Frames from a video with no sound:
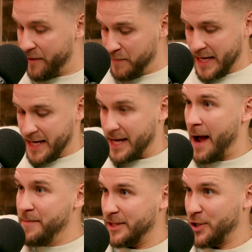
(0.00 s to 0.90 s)
I've been
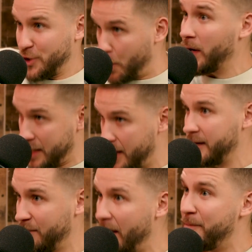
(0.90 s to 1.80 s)

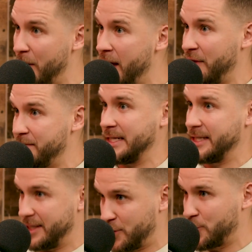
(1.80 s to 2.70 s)
shortcutting my breath. I've
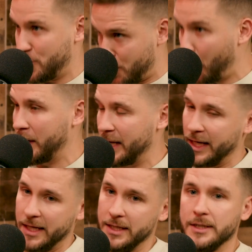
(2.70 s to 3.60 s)
been shorting
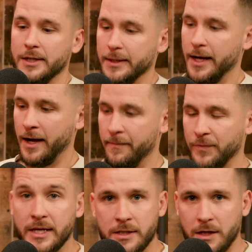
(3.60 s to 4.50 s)
it.
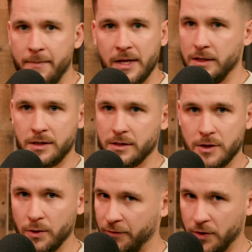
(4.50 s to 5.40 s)
Let's just
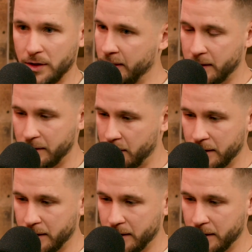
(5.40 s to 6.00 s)
do it for the listeners.